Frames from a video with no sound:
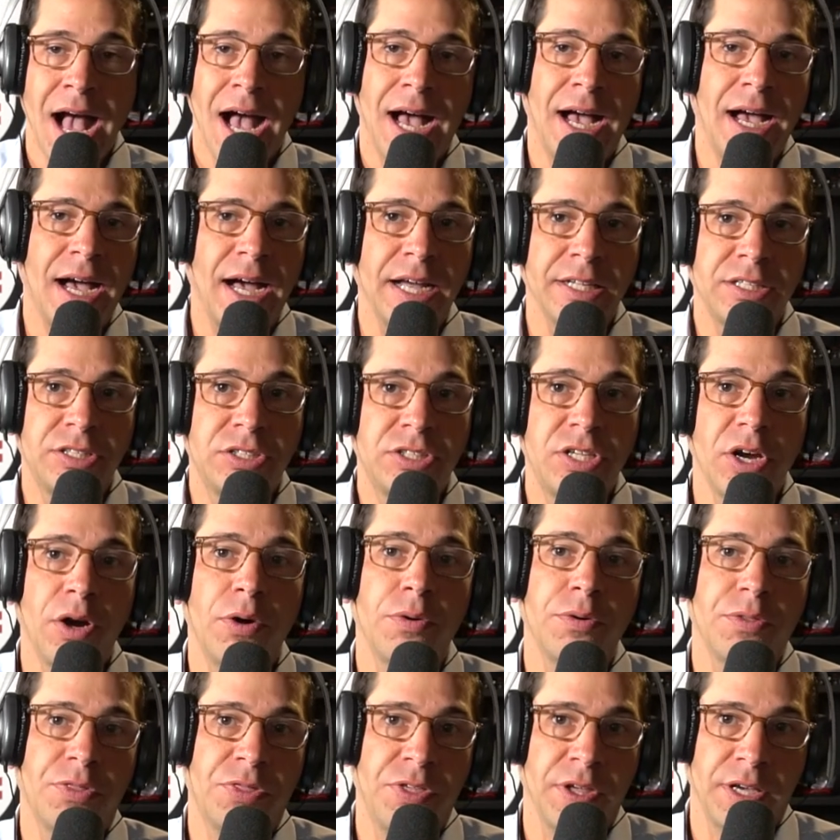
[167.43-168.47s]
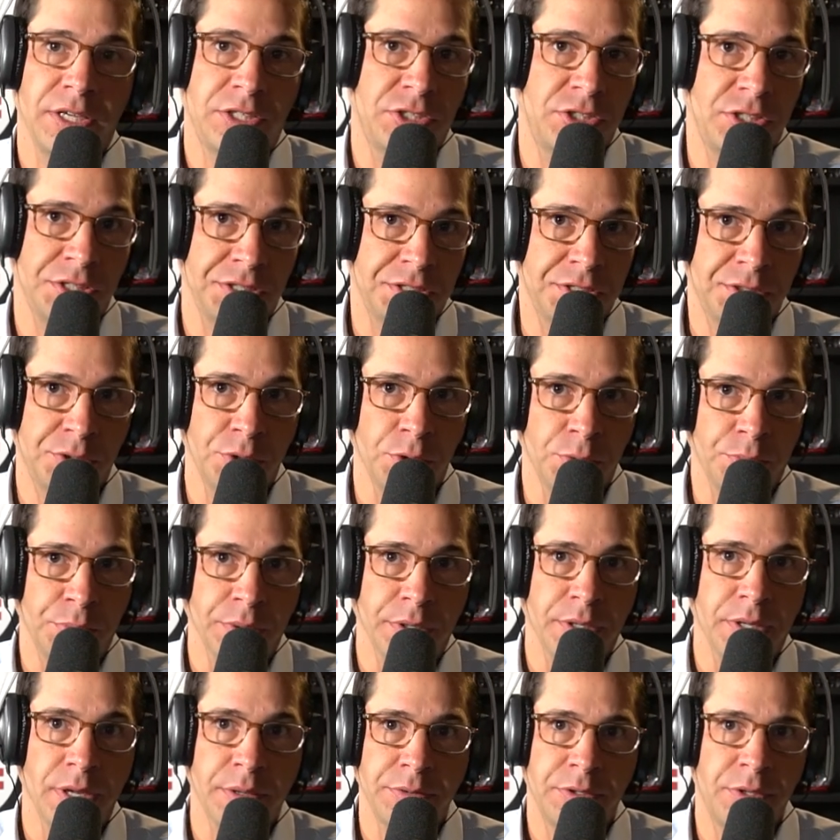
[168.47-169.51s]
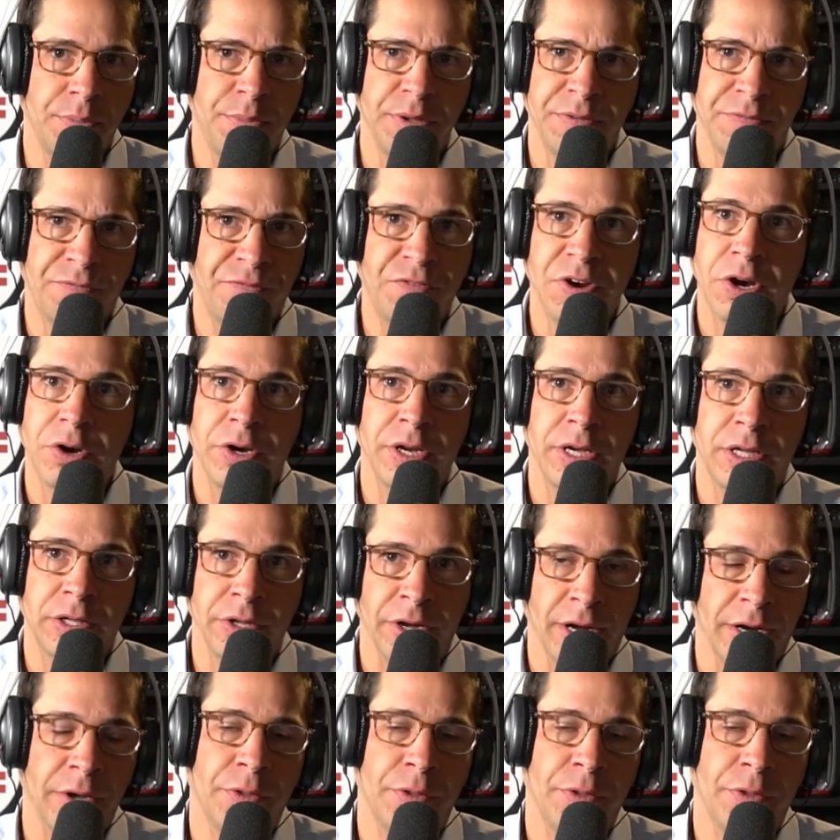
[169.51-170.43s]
I, I don't think she's stupid, to be very clear.